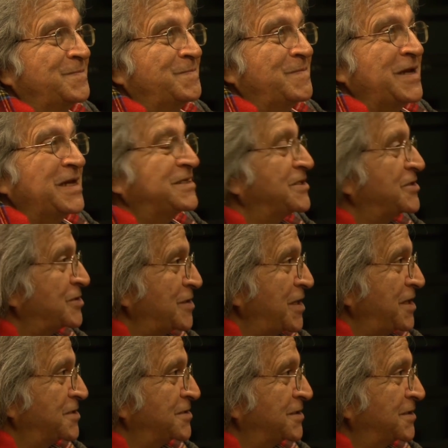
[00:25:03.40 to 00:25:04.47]

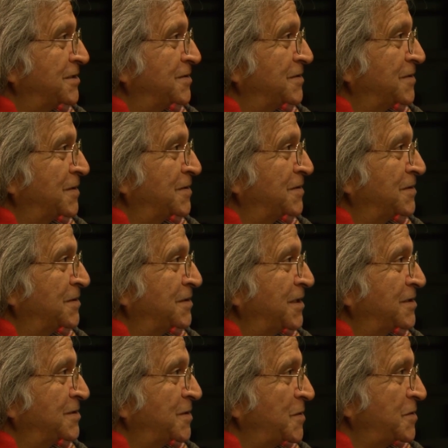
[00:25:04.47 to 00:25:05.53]
legislation on
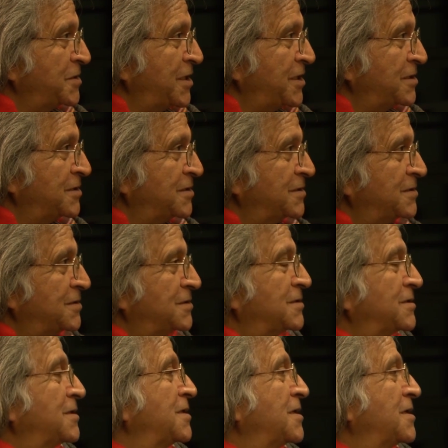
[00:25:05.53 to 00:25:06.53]
associations,